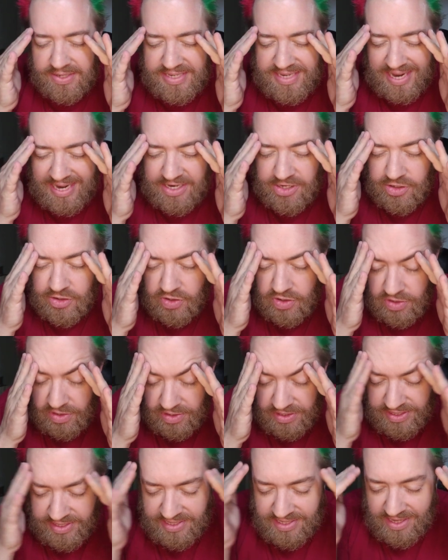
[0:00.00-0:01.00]

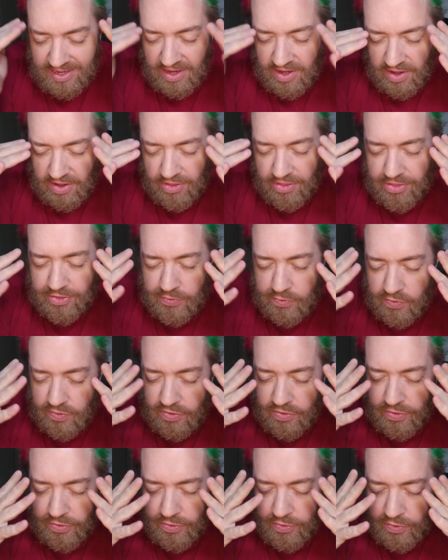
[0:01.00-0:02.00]
tendrils
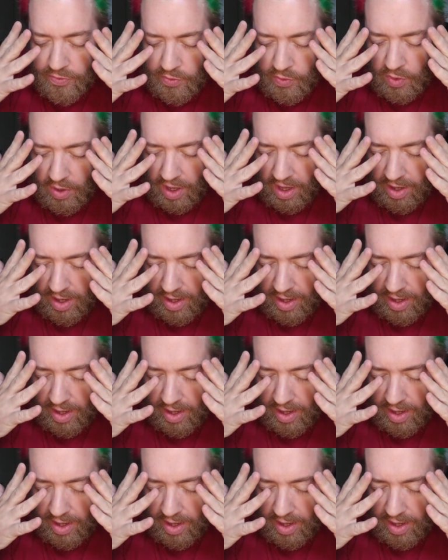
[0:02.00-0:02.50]
through